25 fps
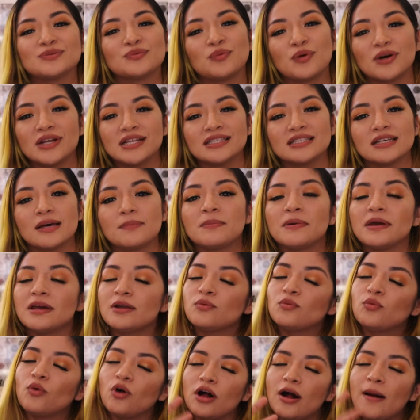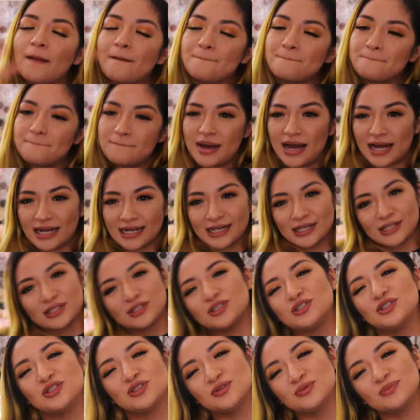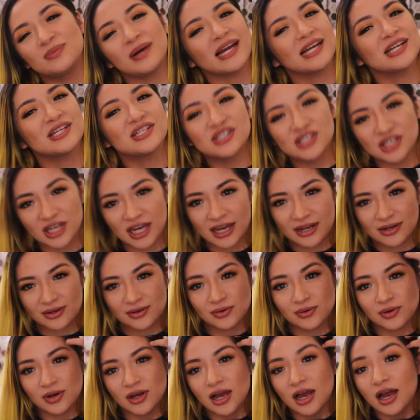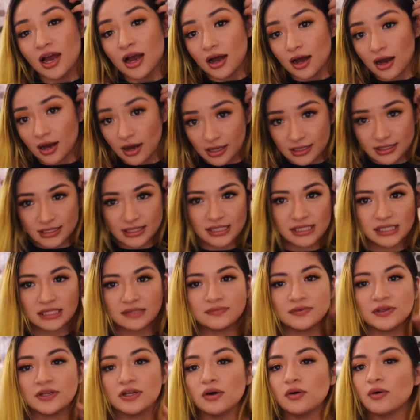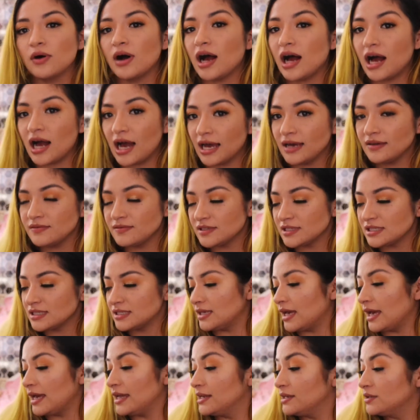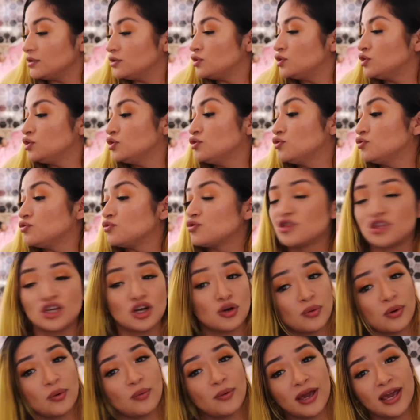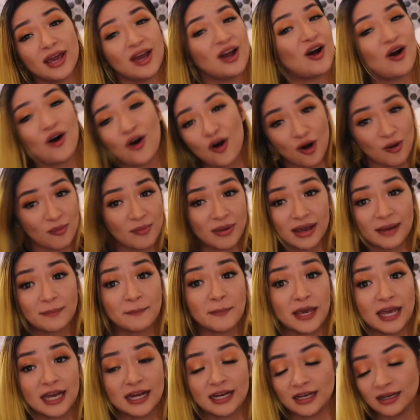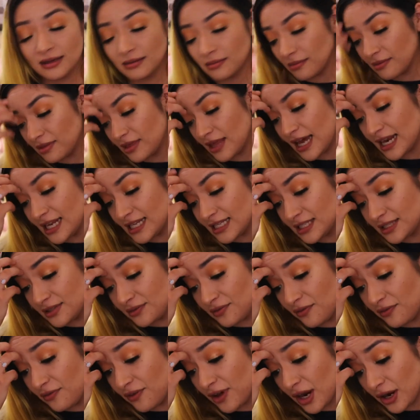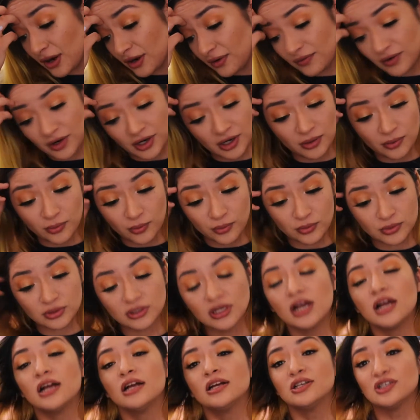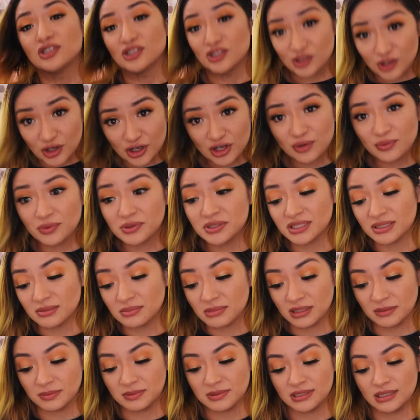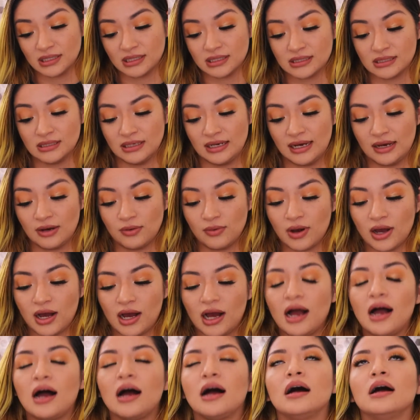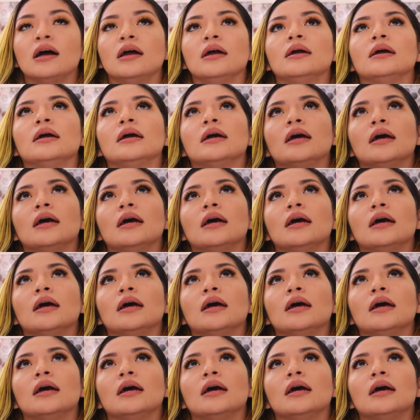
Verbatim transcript: what is up and welcome back to my channel. On today's video, I decided to throw away all my makeup that is very, very old, starting with some lipsticks. Now, I